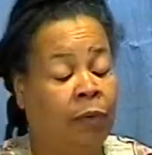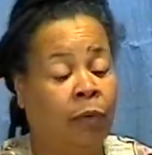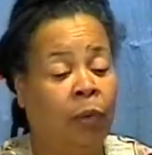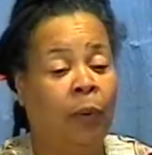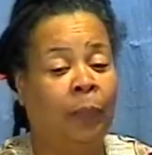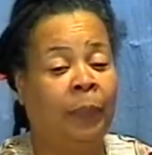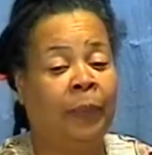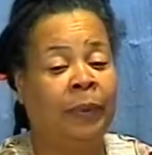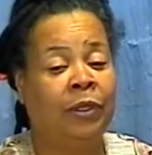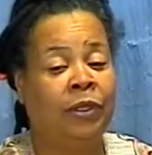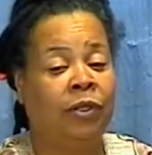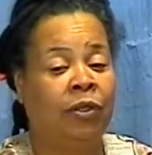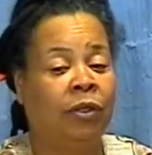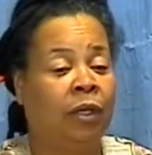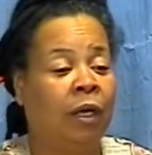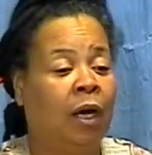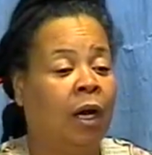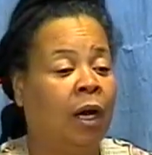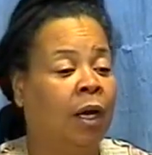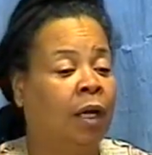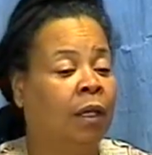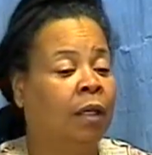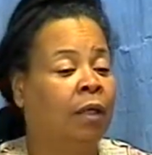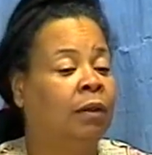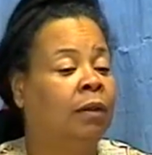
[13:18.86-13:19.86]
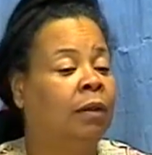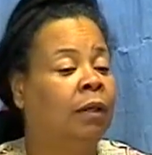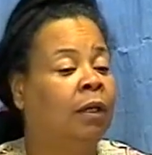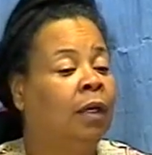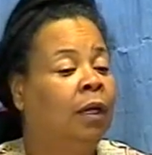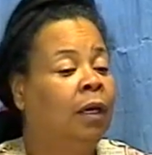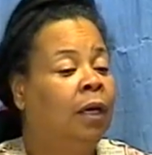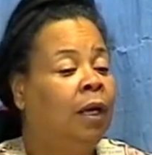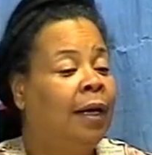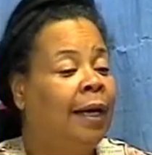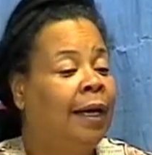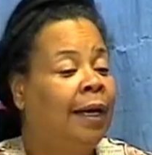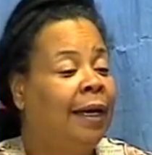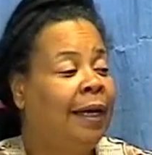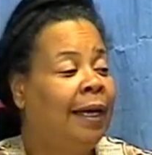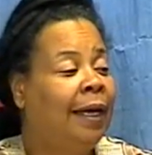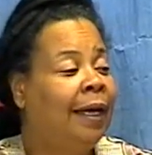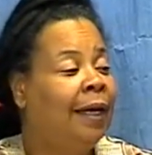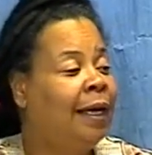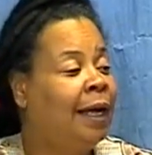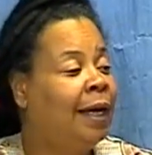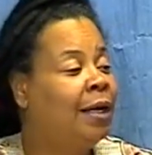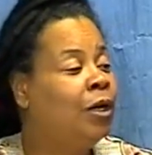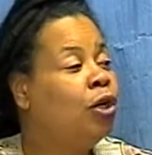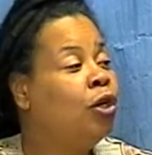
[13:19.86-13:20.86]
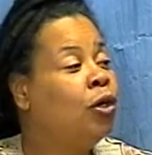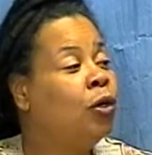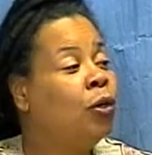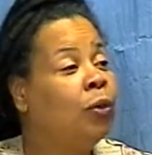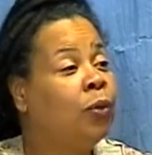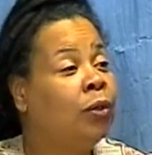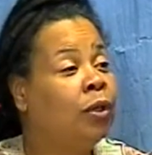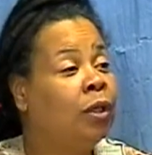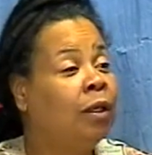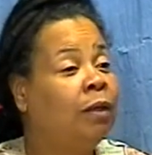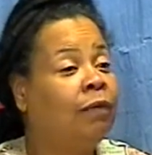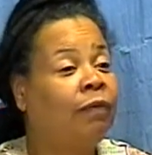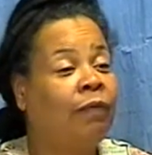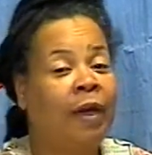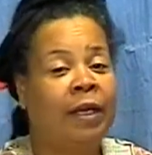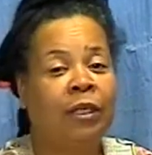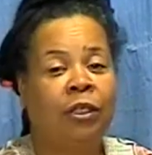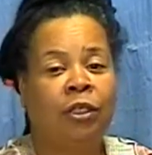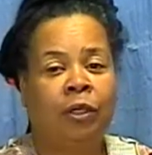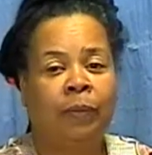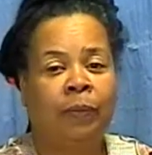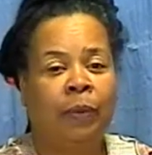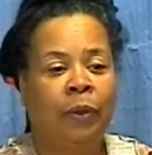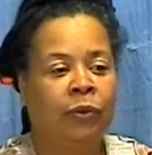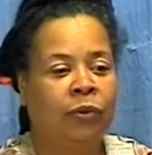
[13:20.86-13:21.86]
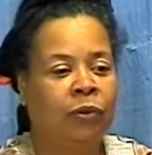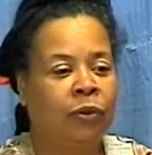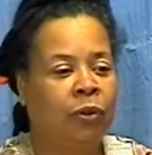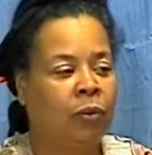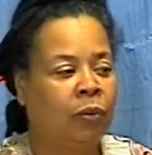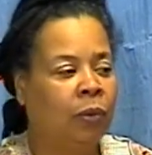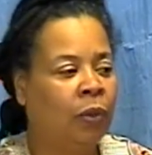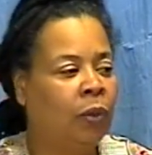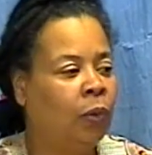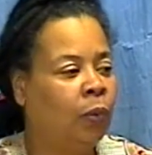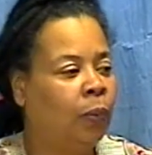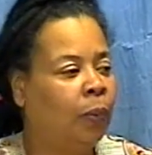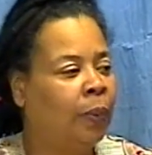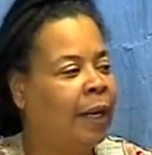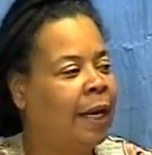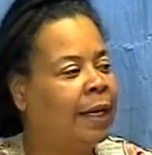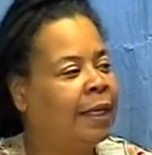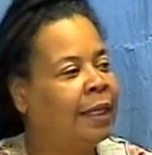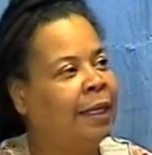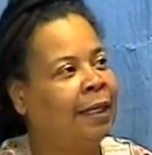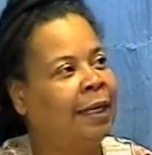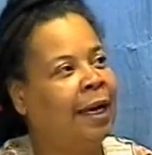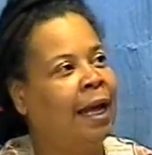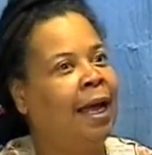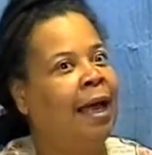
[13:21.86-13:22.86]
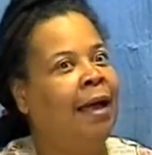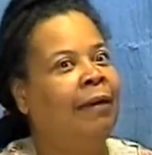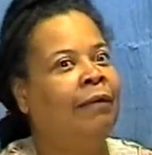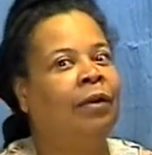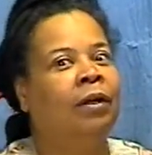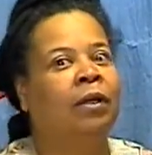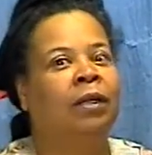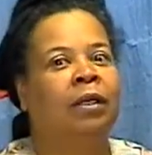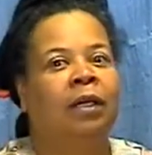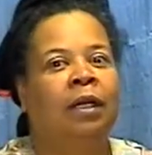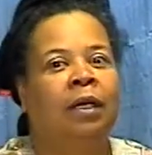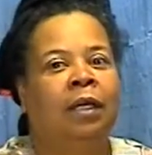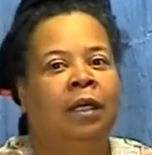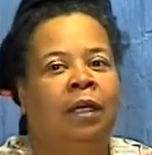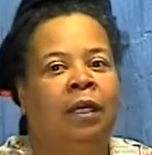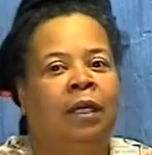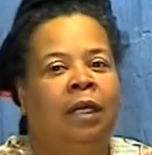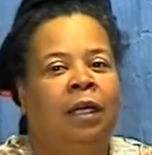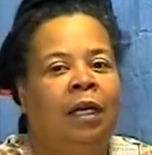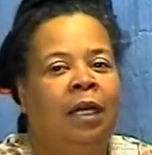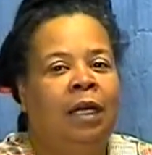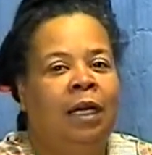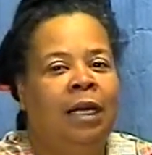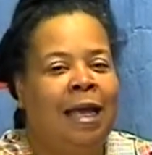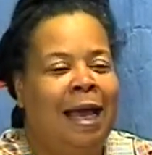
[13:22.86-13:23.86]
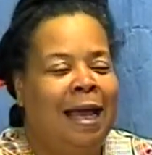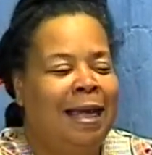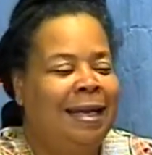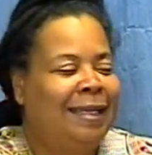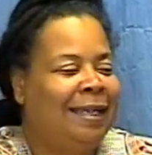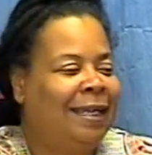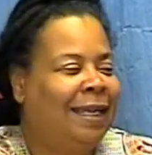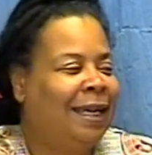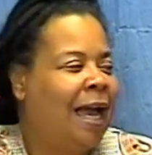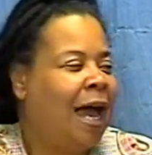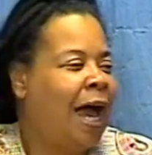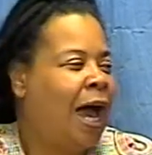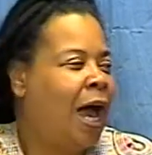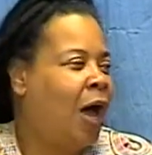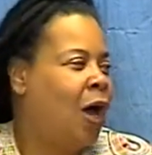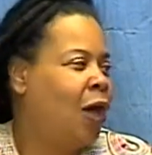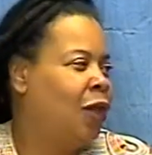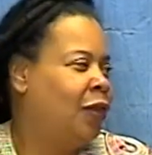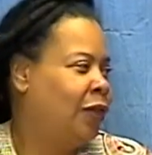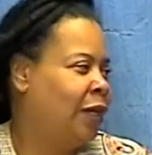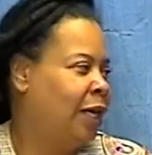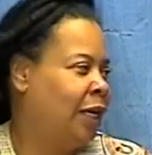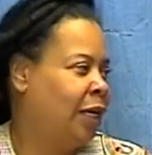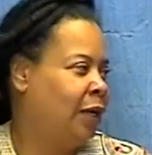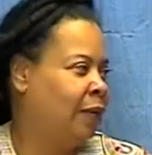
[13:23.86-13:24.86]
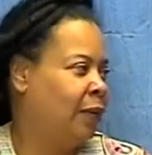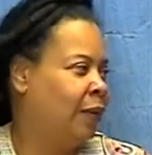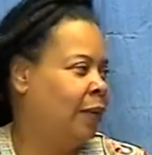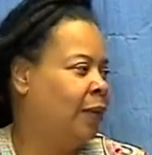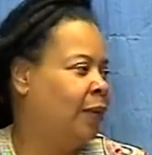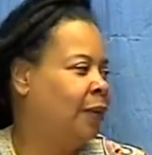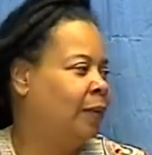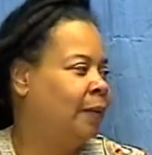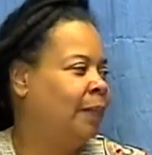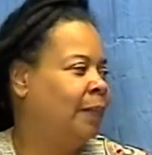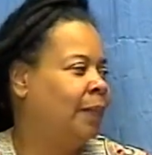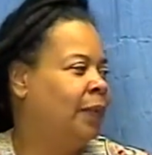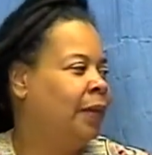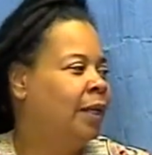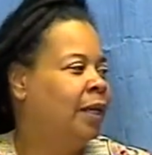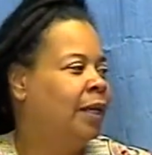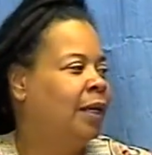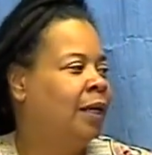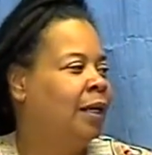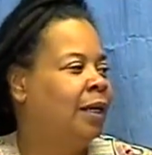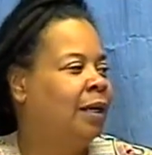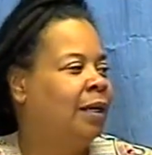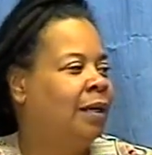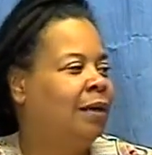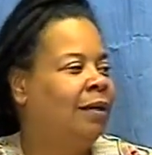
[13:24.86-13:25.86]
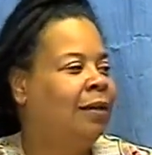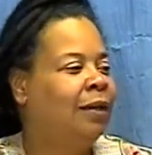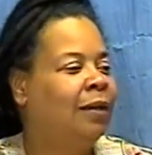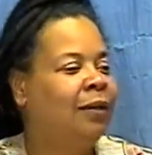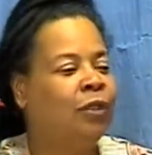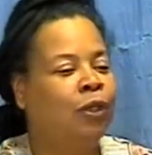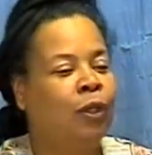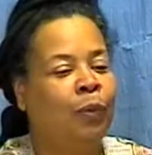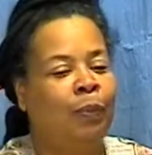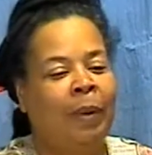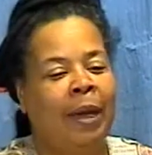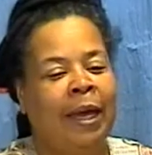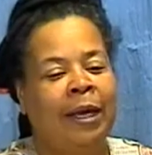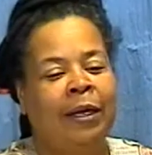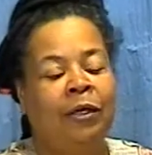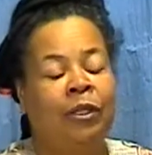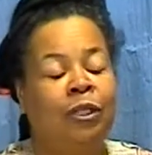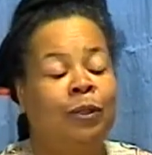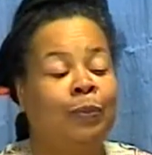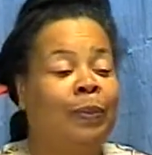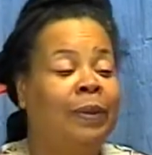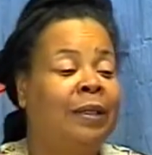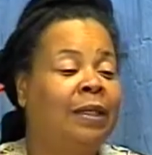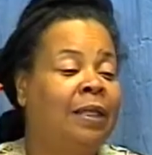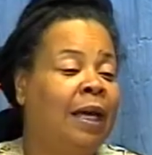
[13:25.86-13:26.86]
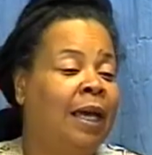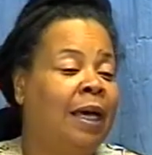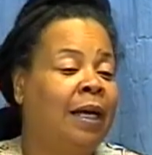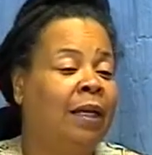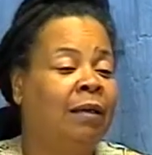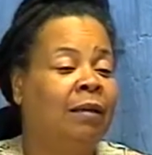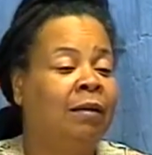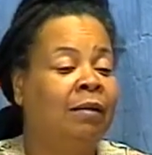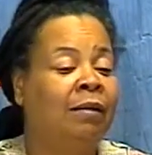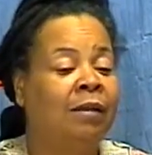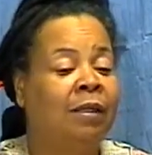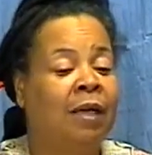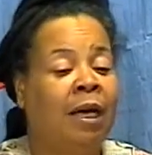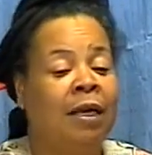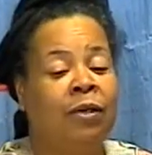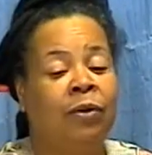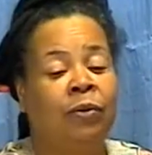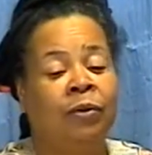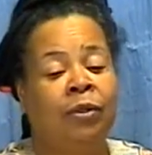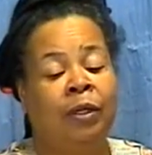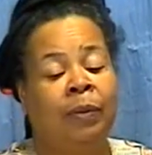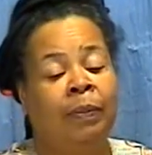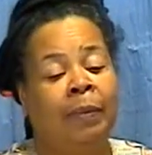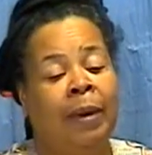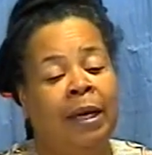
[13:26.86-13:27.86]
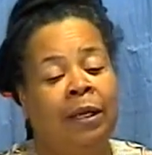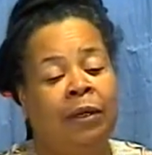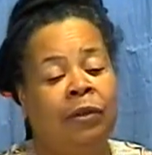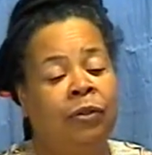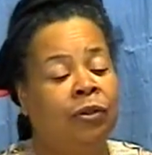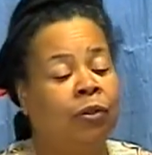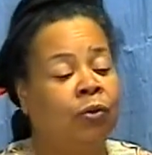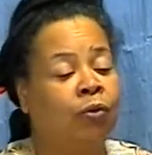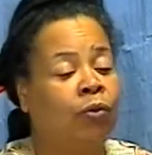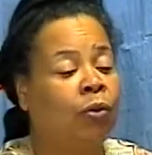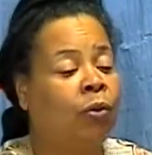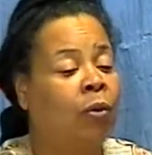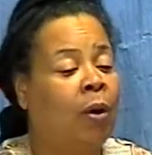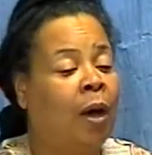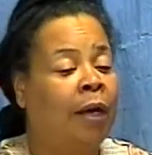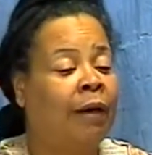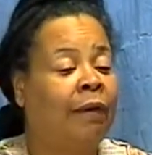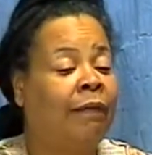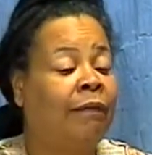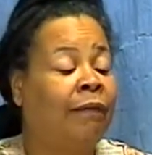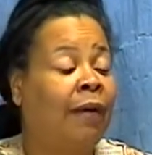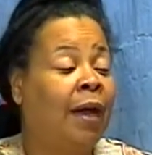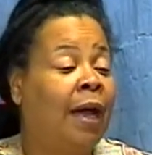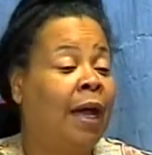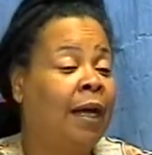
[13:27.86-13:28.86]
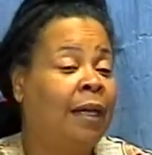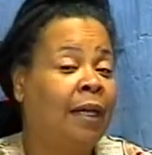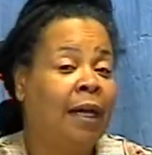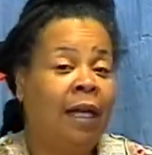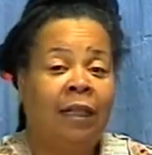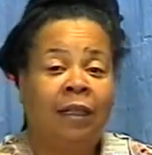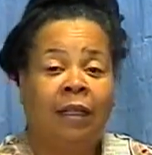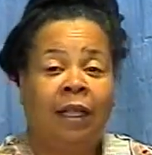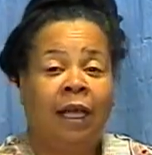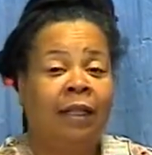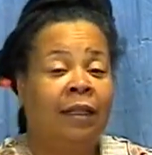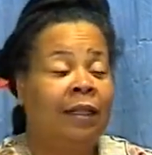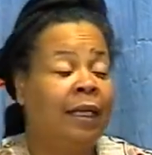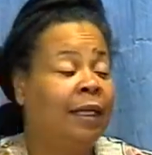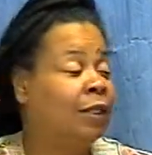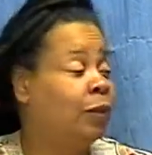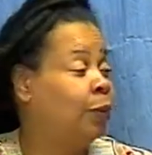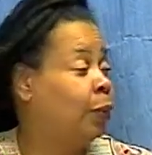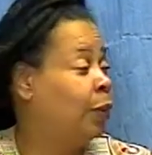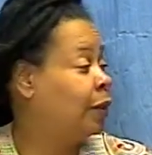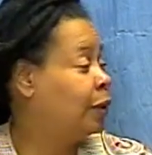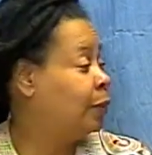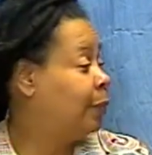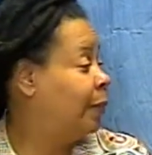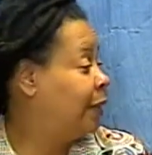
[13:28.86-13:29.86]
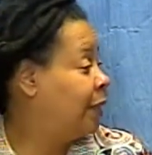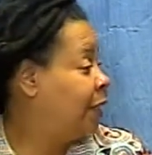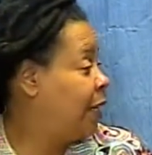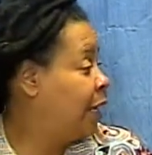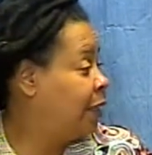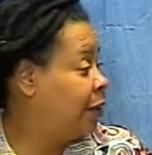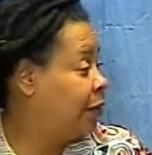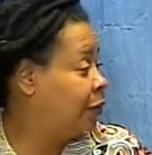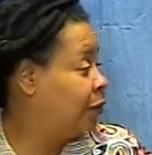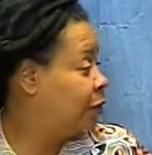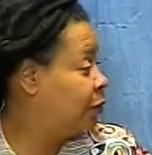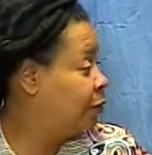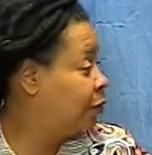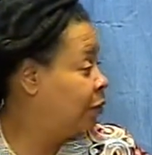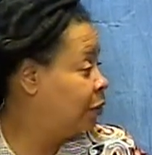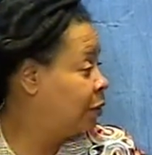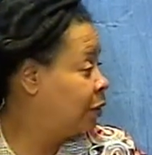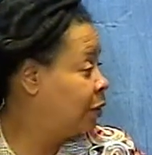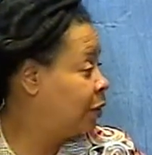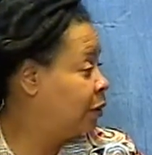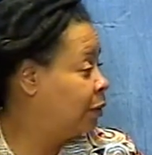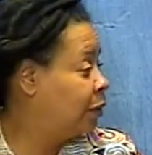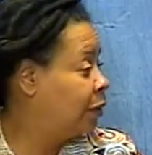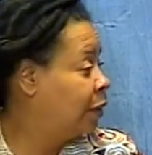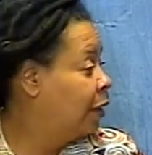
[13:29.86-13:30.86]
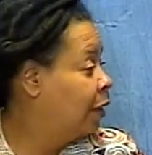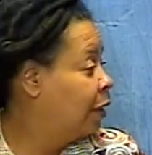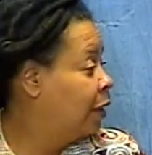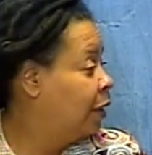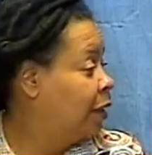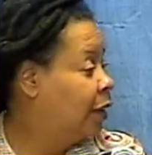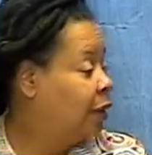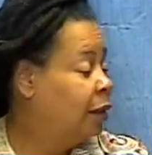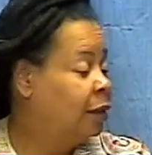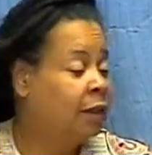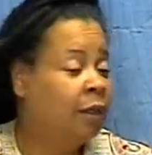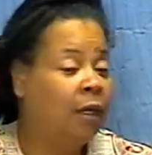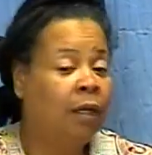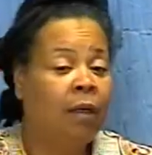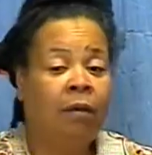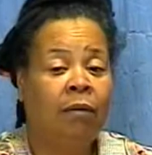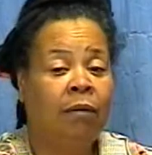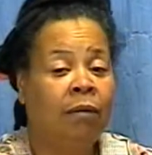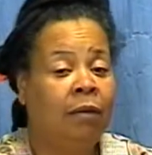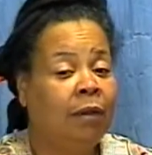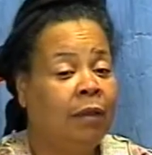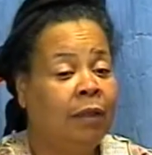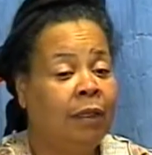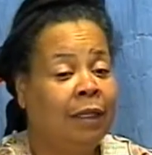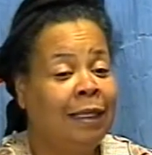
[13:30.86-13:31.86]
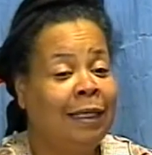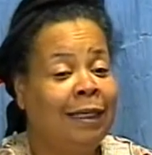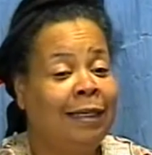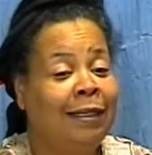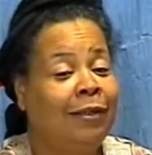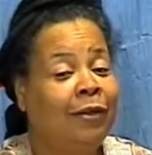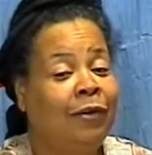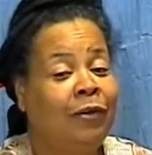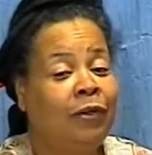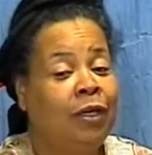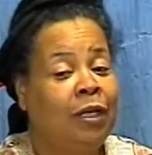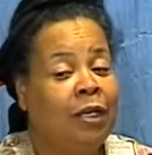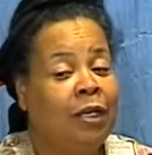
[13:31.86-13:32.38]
up in Chicago, and I knew that vegetables grew, but I didn't have a, any idea how they yes. grew. You know, tomatoes, potatoes. I knew tomatoes grew on a vine. I thought that's where potatoes grew too. Yeah. So yeah you know,